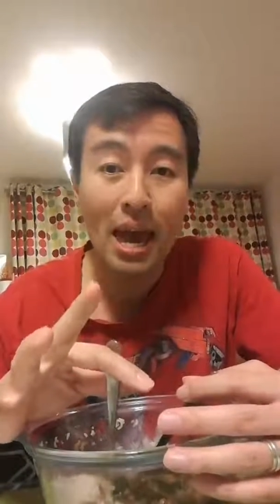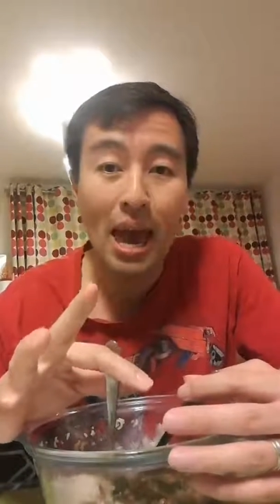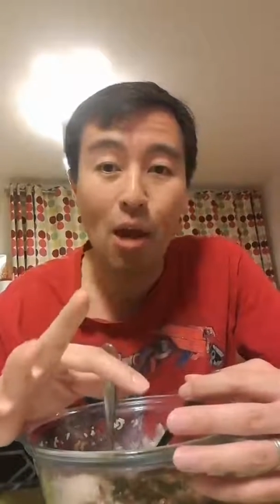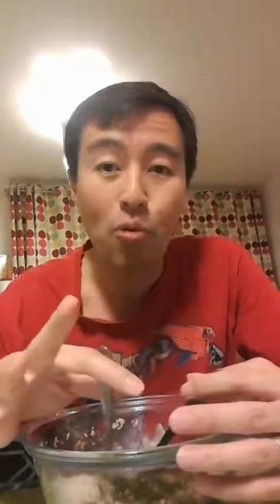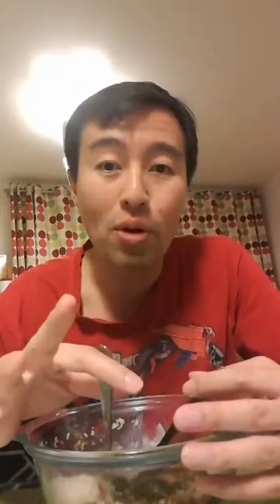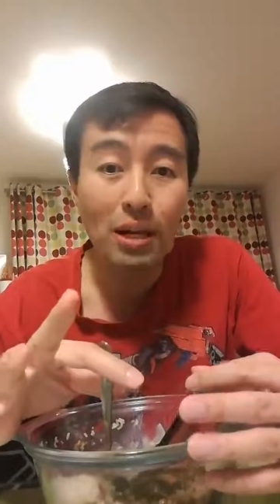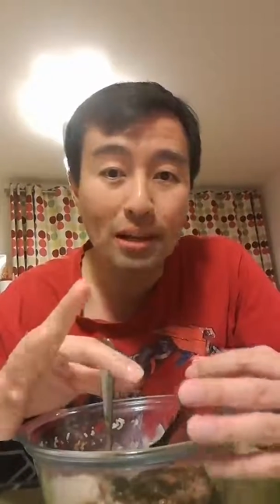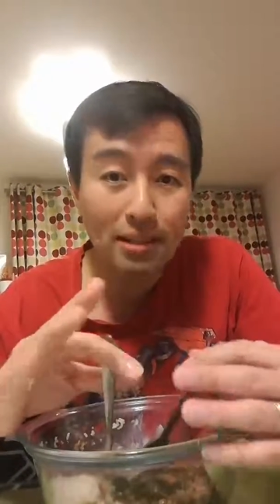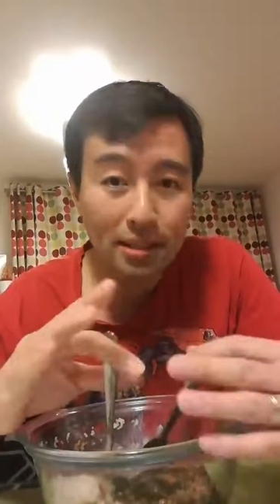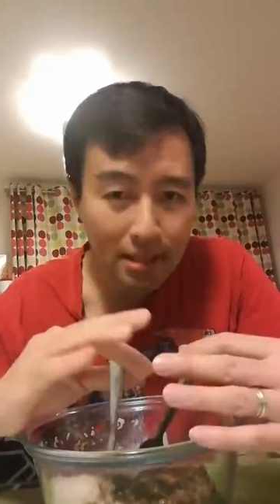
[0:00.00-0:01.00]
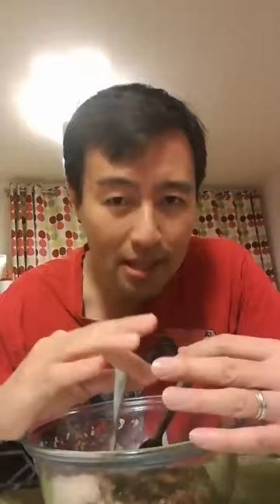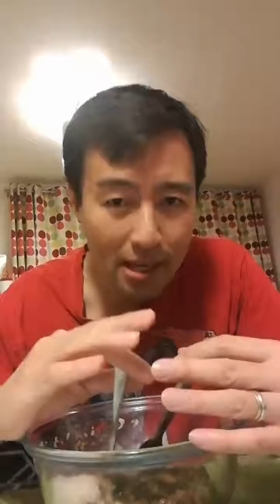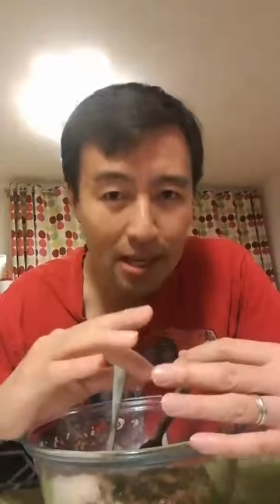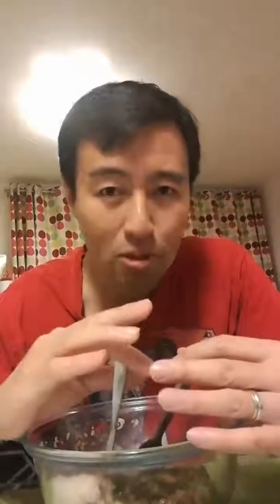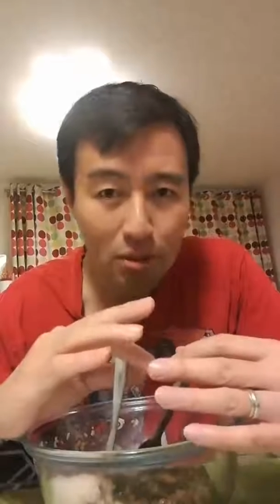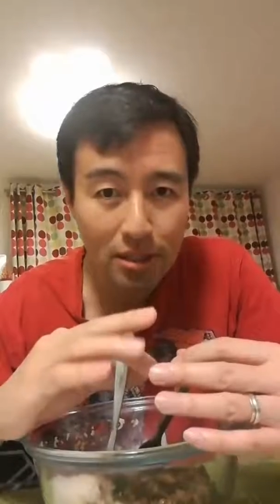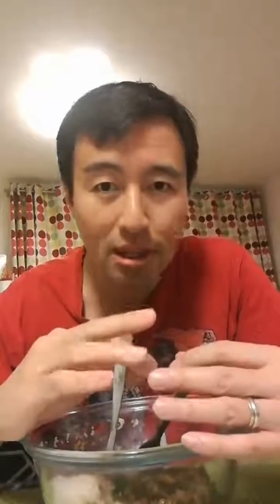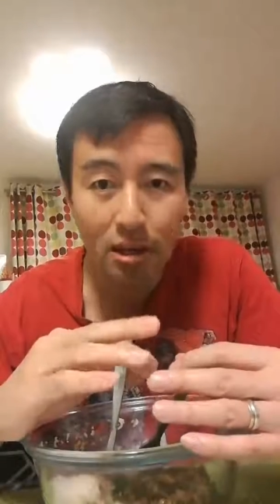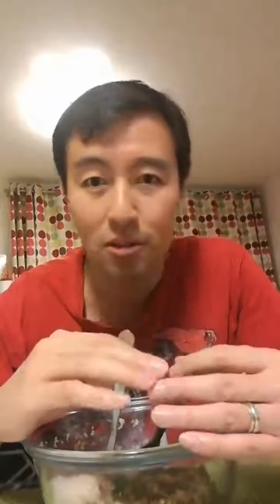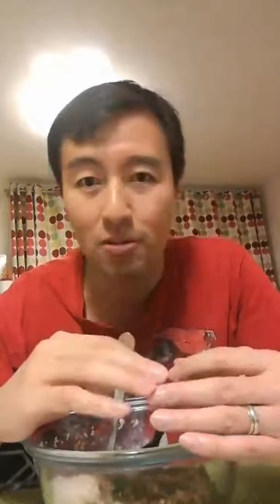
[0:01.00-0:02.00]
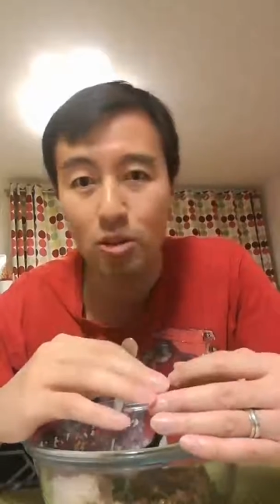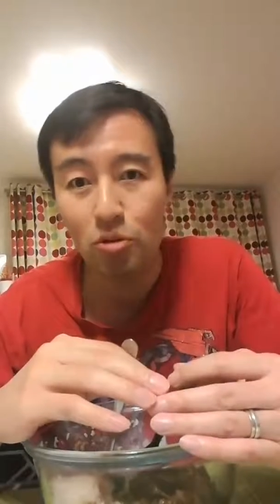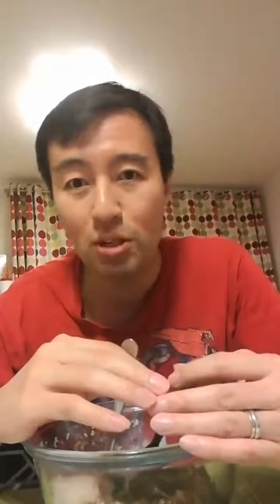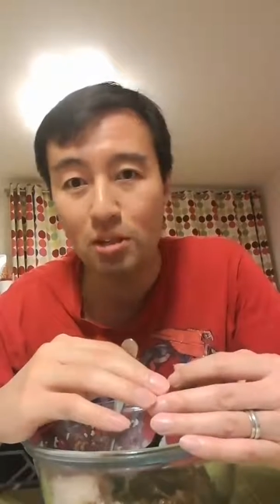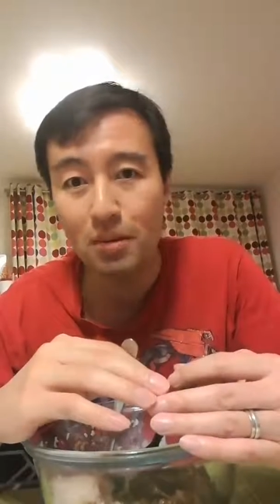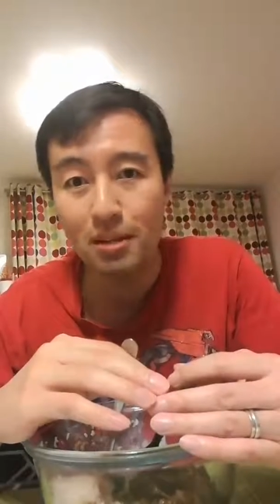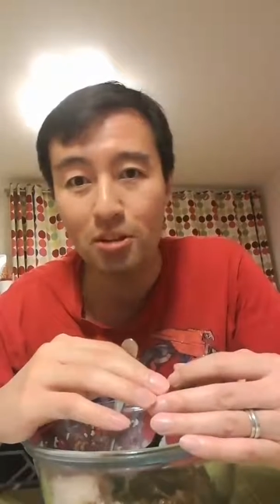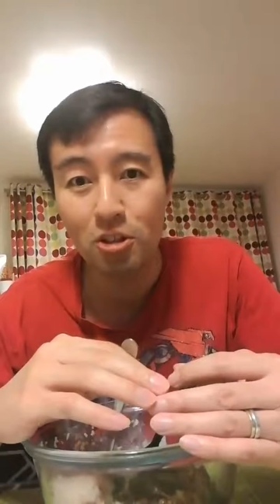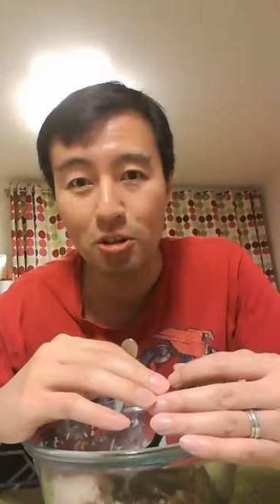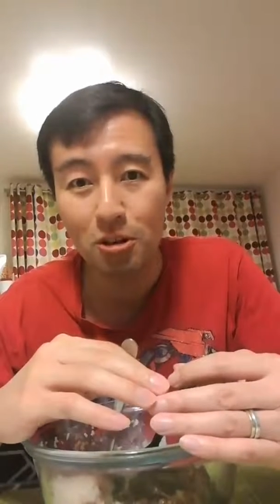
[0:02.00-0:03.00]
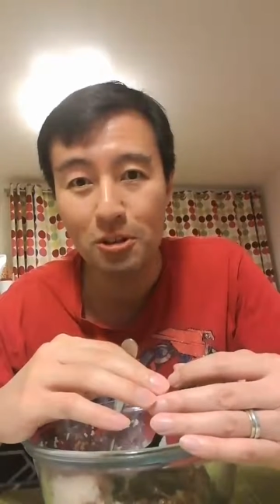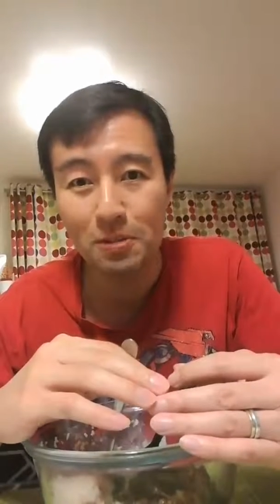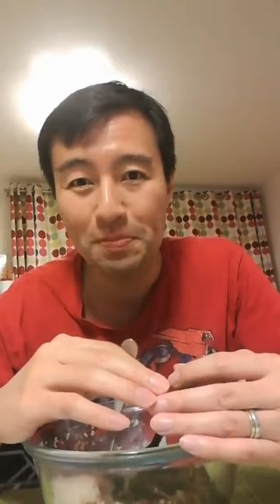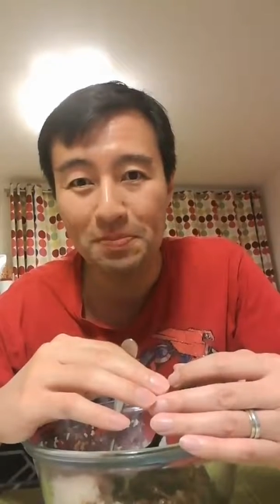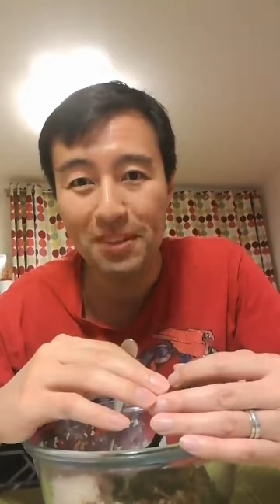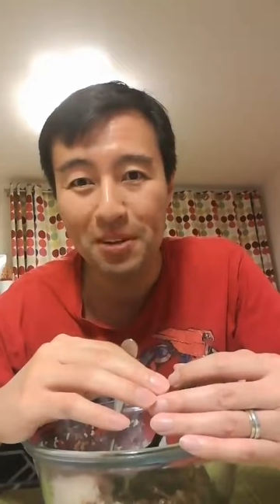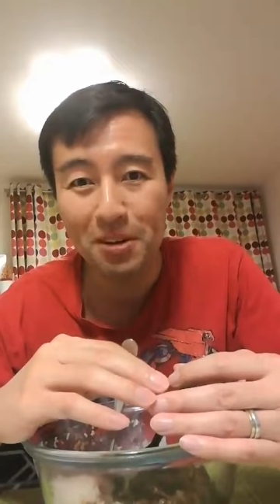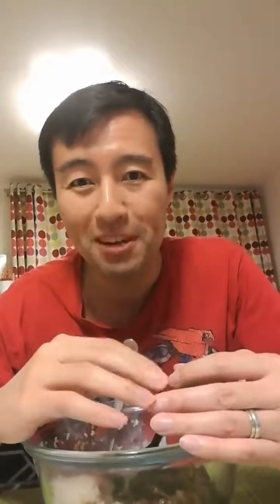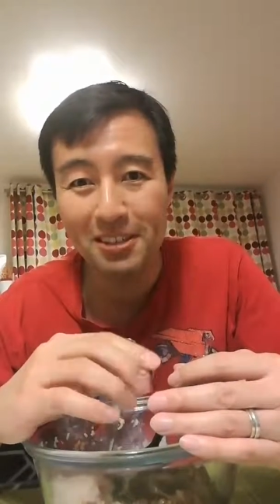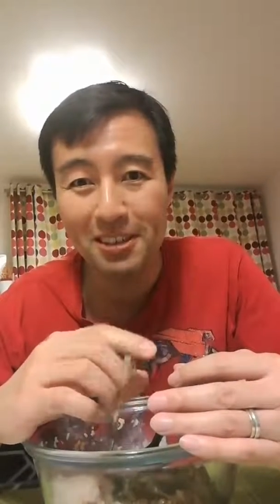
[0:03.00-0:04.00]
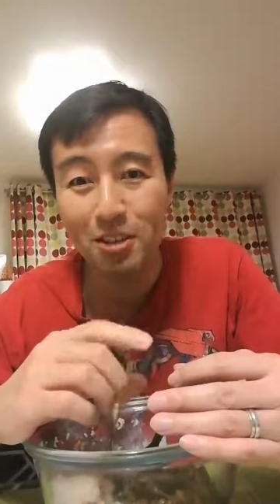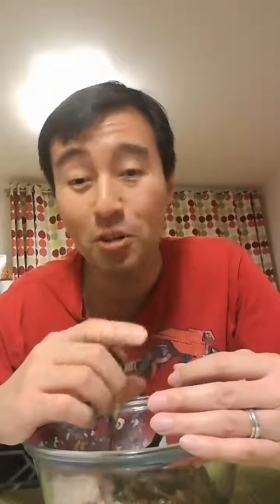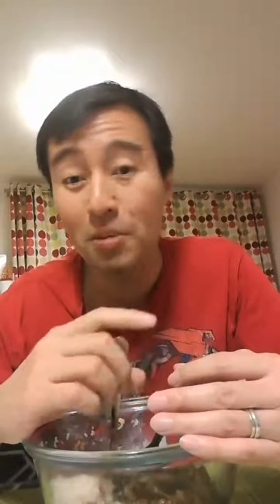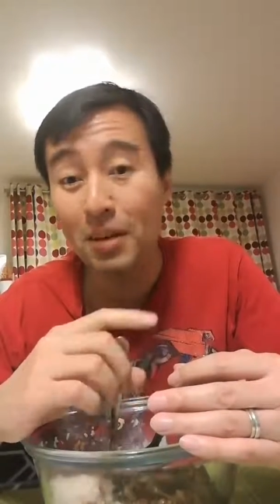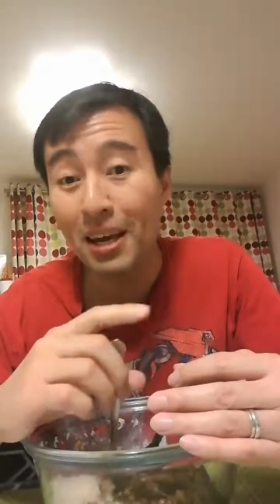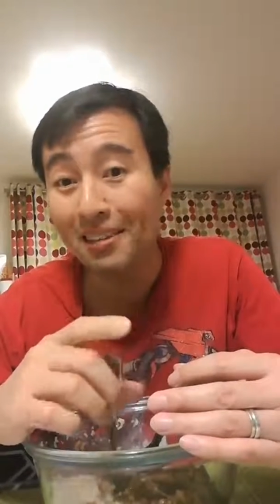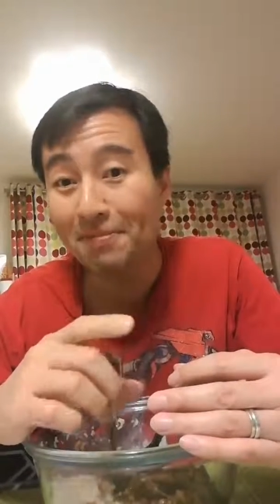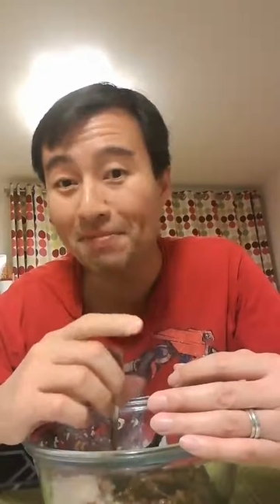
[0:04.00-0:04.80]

And what they see as a result of this recipe is the church. What they see is you and me.